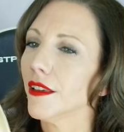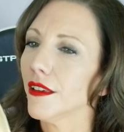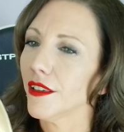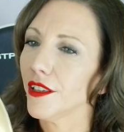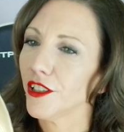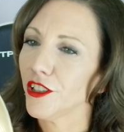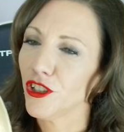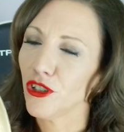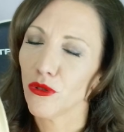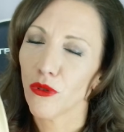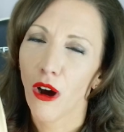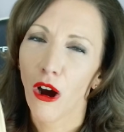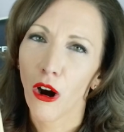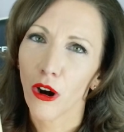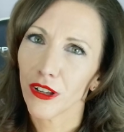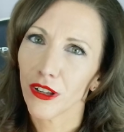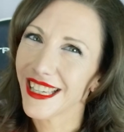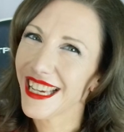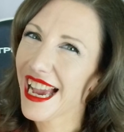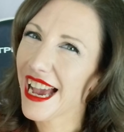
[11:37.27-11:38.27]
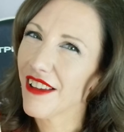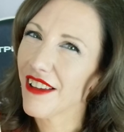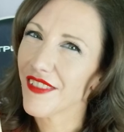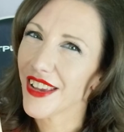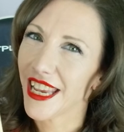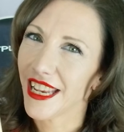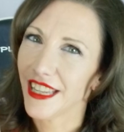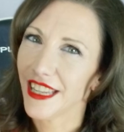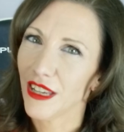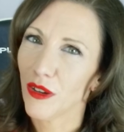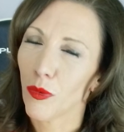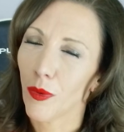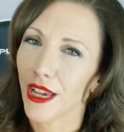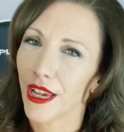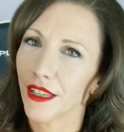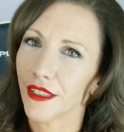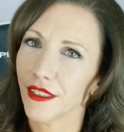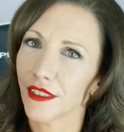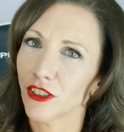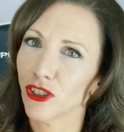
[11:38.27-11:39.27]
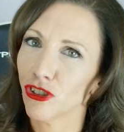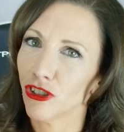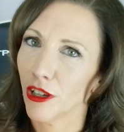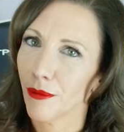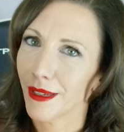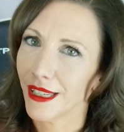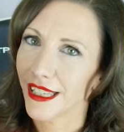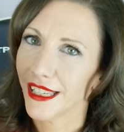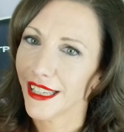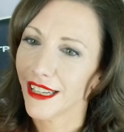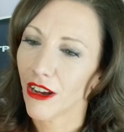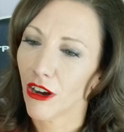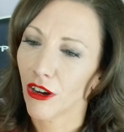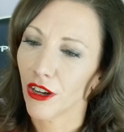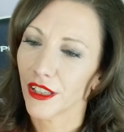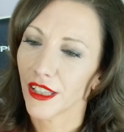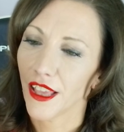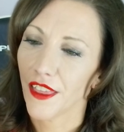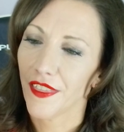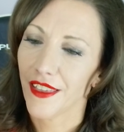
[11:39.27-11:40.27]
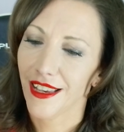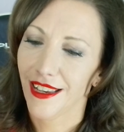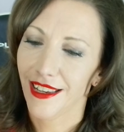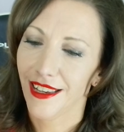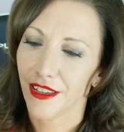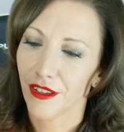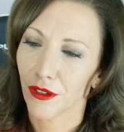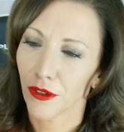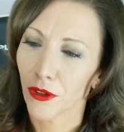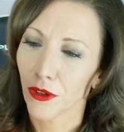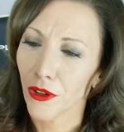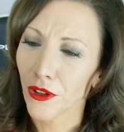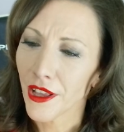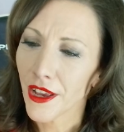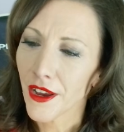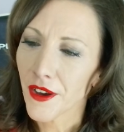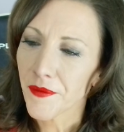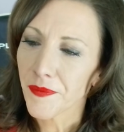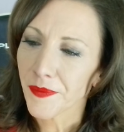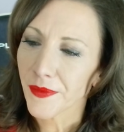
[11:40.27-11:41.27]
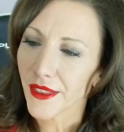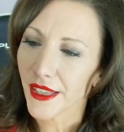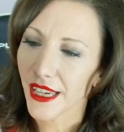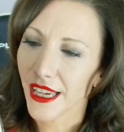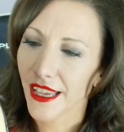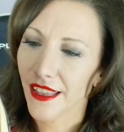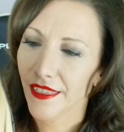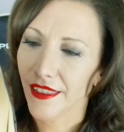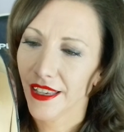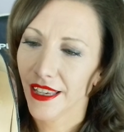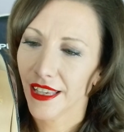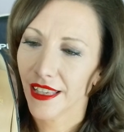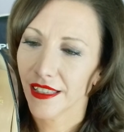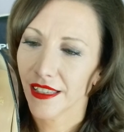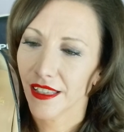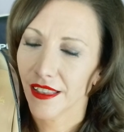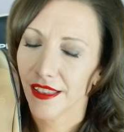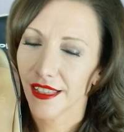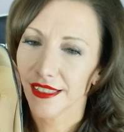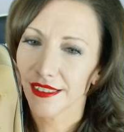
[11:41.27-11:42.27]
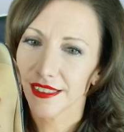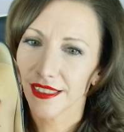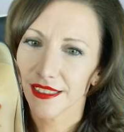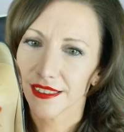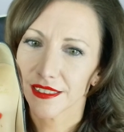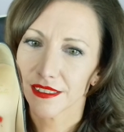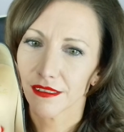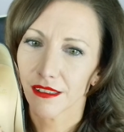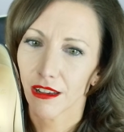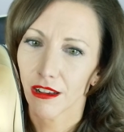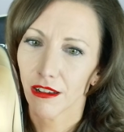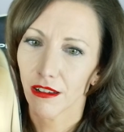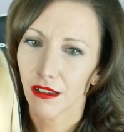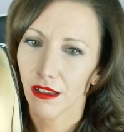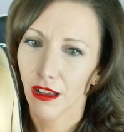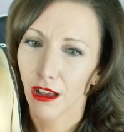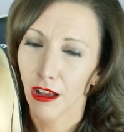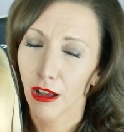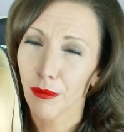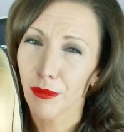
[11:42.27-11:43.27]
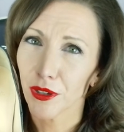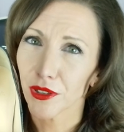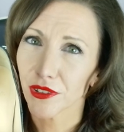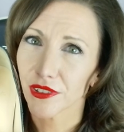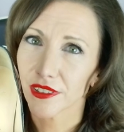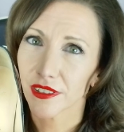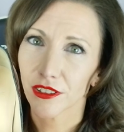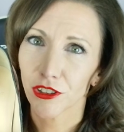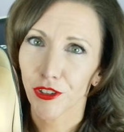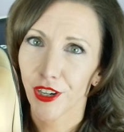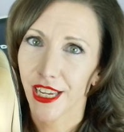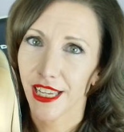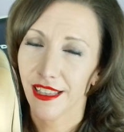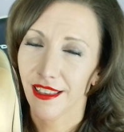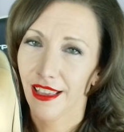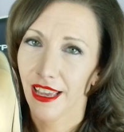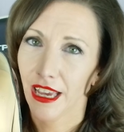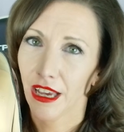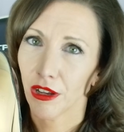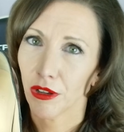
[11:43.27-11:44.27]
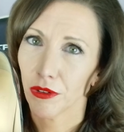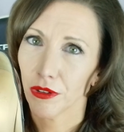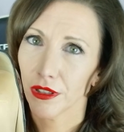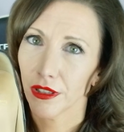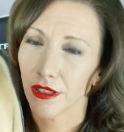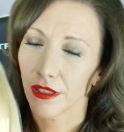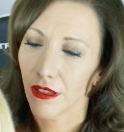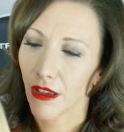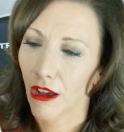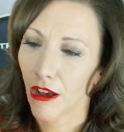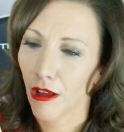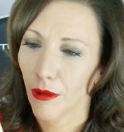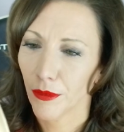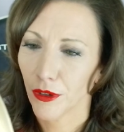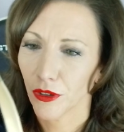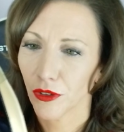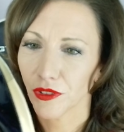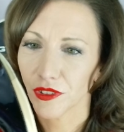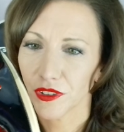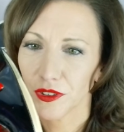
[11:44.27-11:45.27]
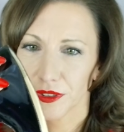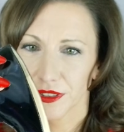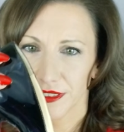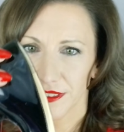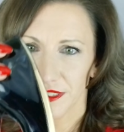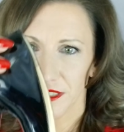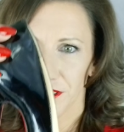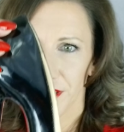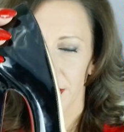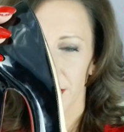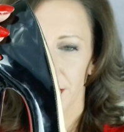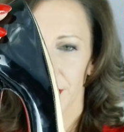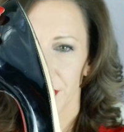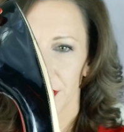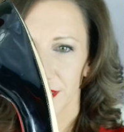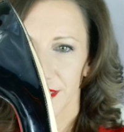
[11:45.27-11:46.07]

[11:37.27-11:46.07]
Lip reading: you hardly have any weight distributed on the heel. And then this is almost straight down, almost. You can see right there, it's